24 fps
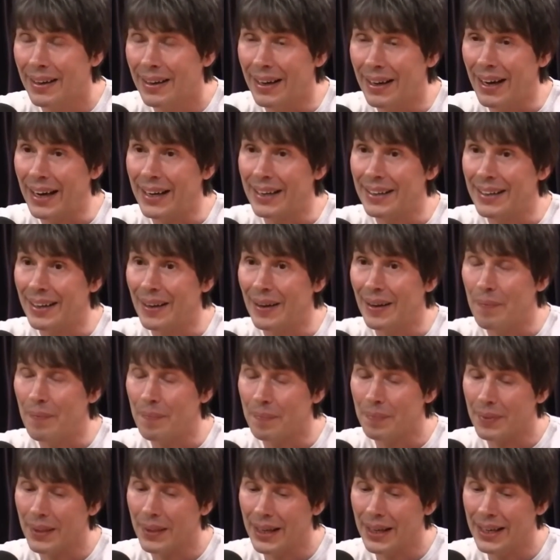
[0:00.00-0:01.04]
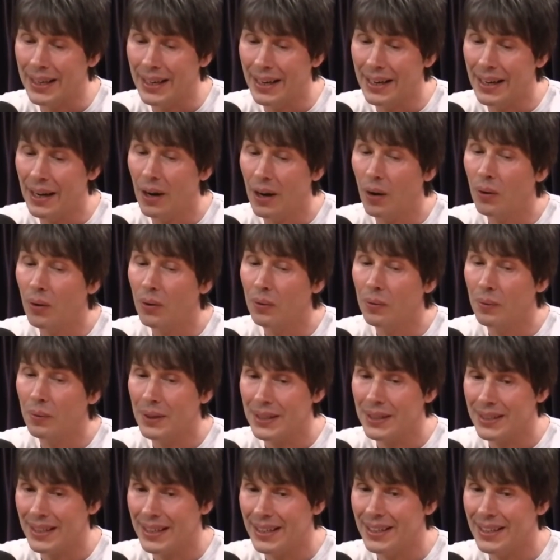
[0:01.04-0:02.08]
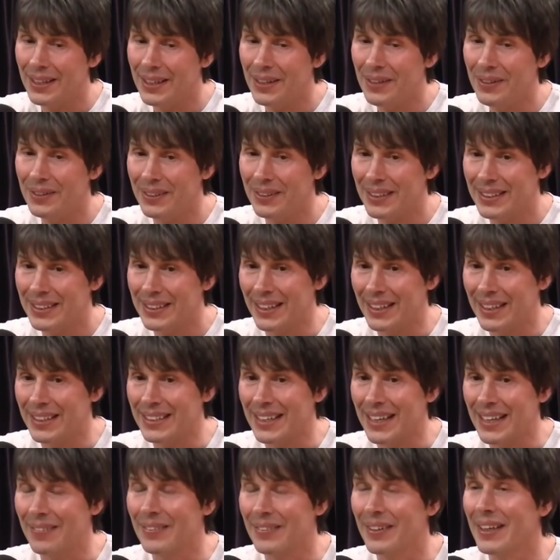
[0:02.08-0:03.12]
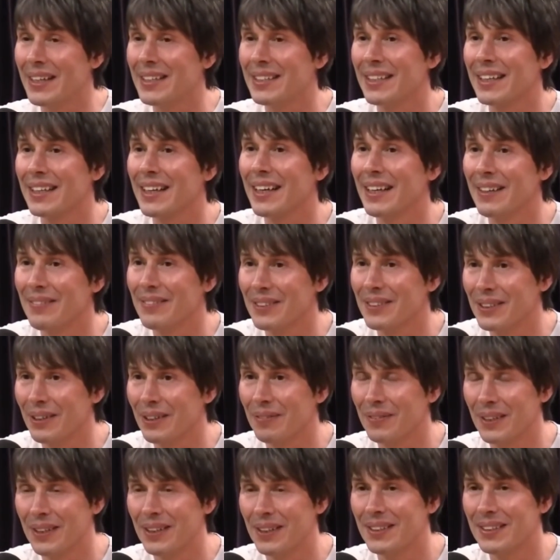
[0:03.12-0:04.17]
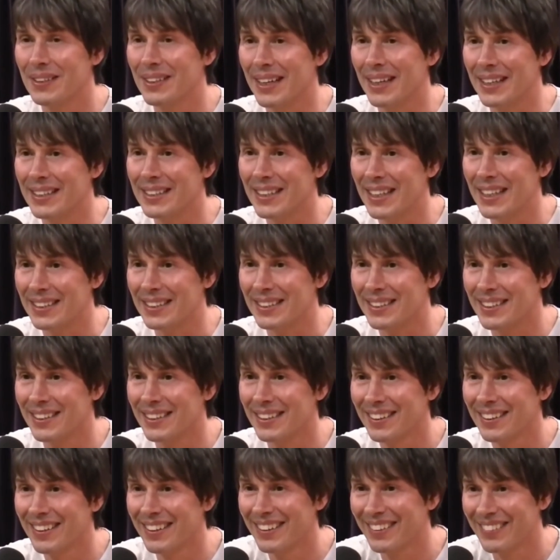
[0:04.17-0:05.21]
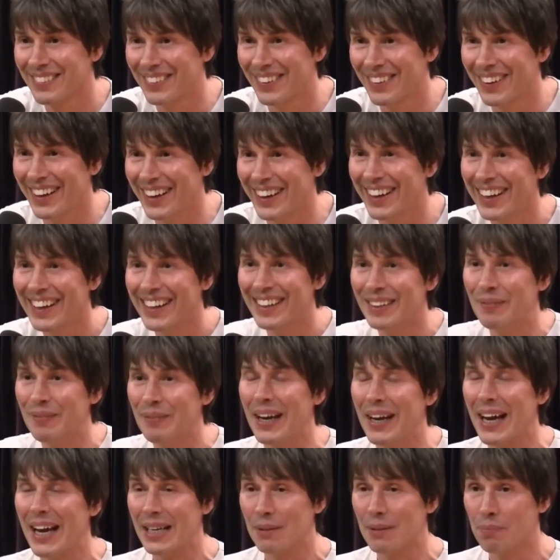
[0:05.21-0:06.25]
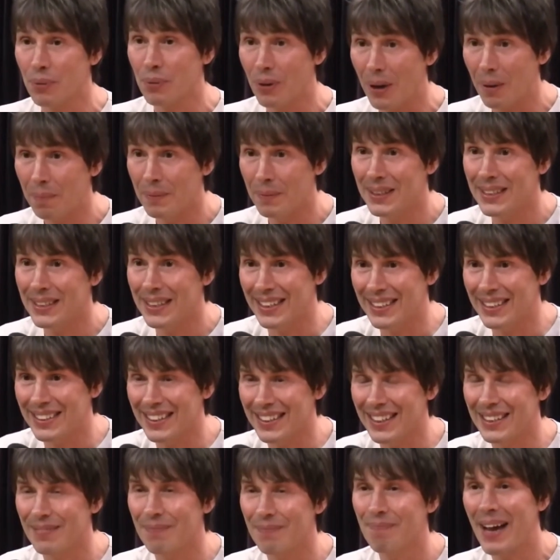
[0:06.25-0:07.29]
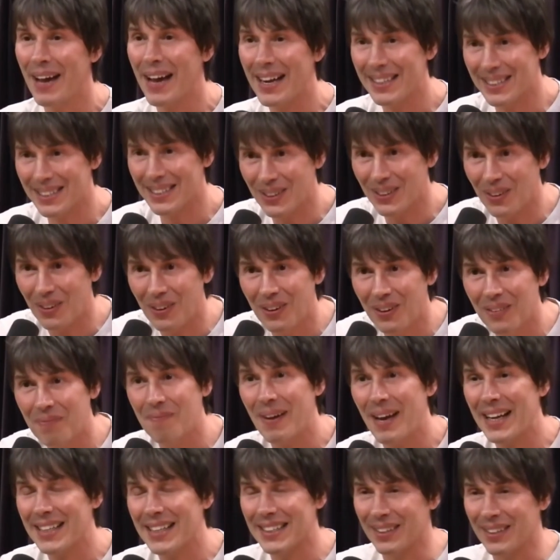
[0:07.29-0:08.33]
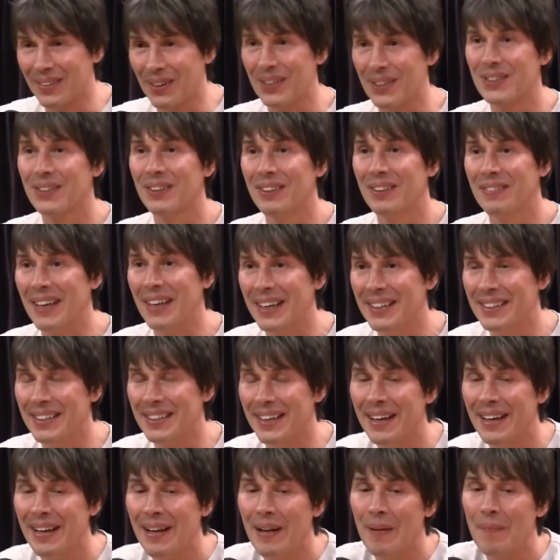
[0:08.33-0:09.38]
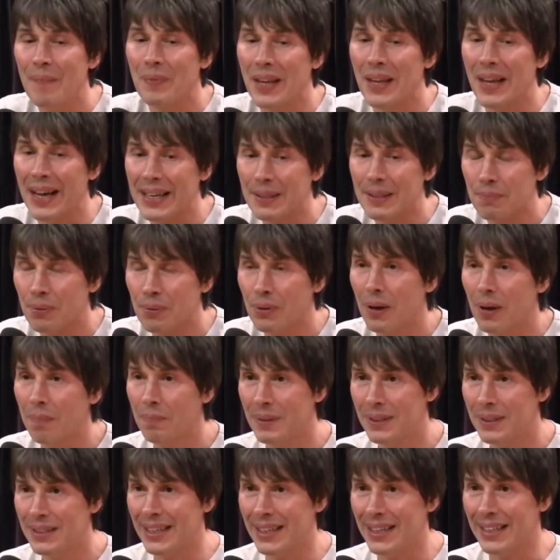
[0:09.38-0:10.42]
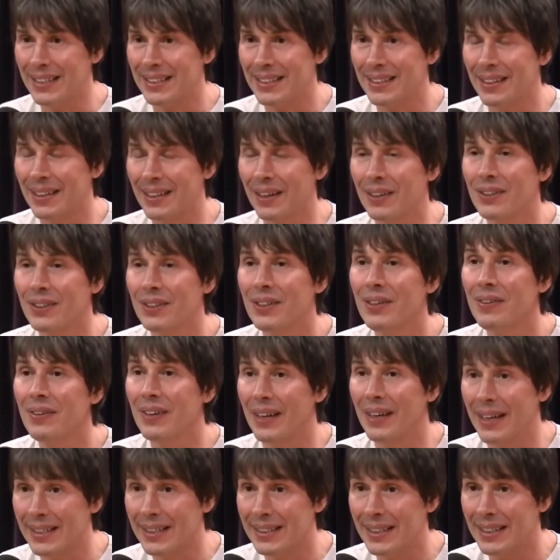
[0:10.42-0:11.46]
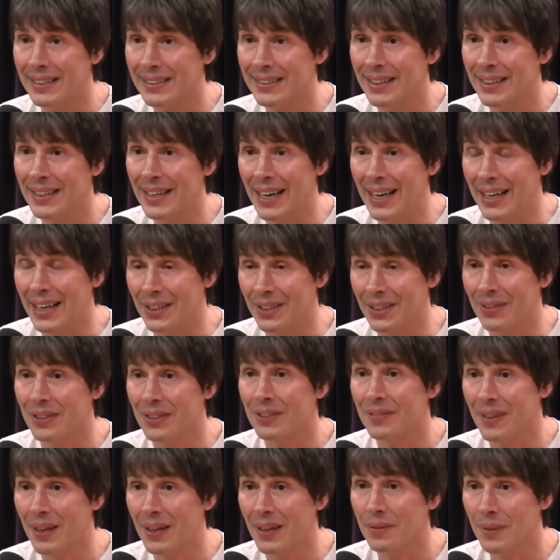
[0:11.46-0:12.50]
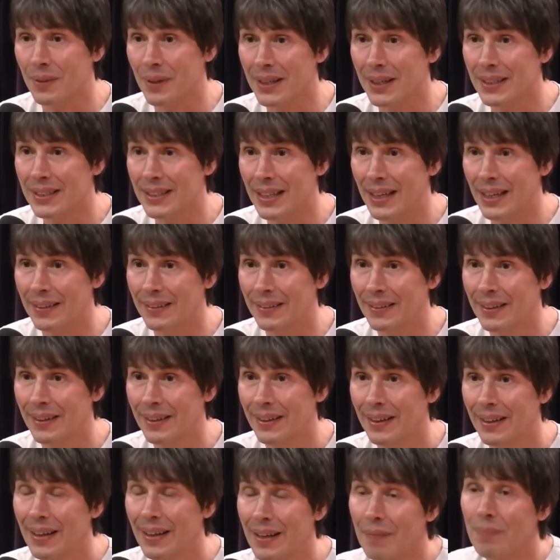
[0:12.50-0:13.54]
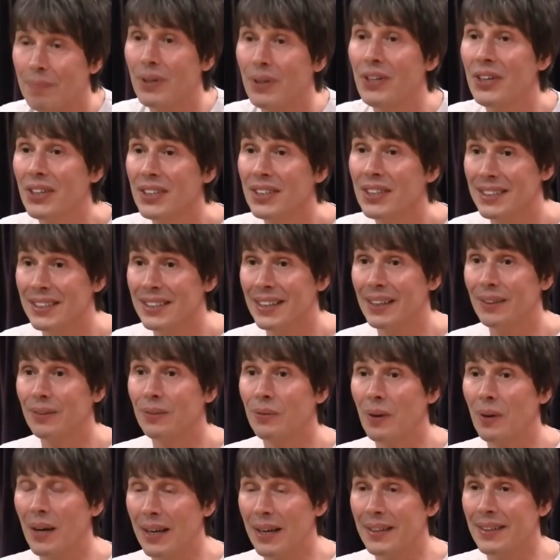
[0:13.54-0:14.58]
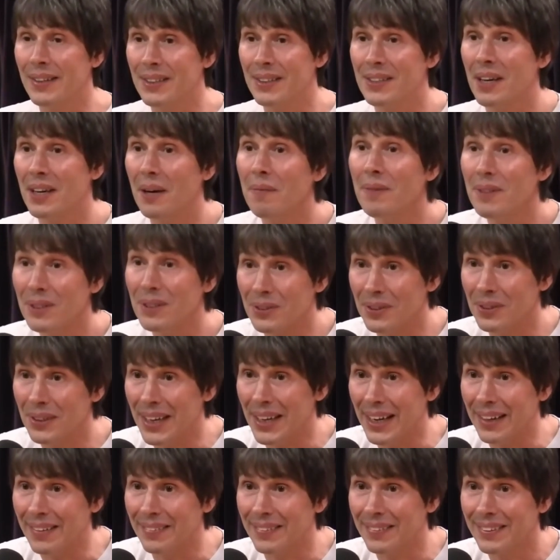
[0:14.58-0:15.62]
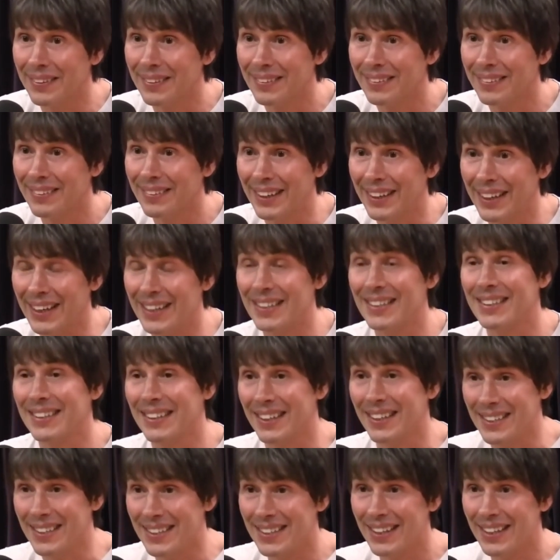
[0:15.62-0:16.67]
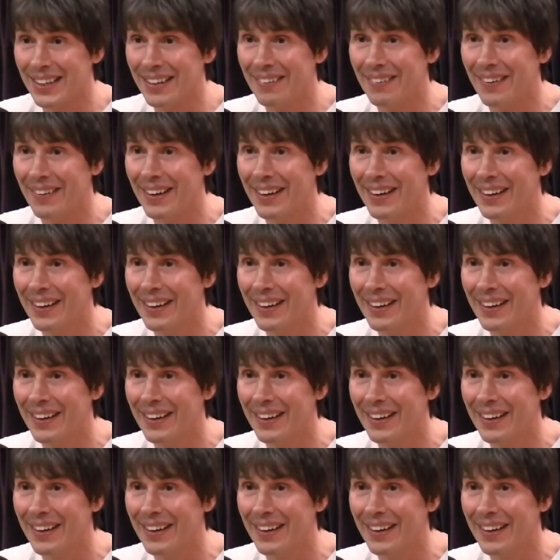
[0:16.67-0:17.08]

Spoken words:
And it usually turns out that it's the kind of stuff that doesn't exist, right? But it has properties. It's sort of matter or sort of energy that has properties that do not exist in nature as far as we can tell. But you can still write the geometry down in Einstein's theory.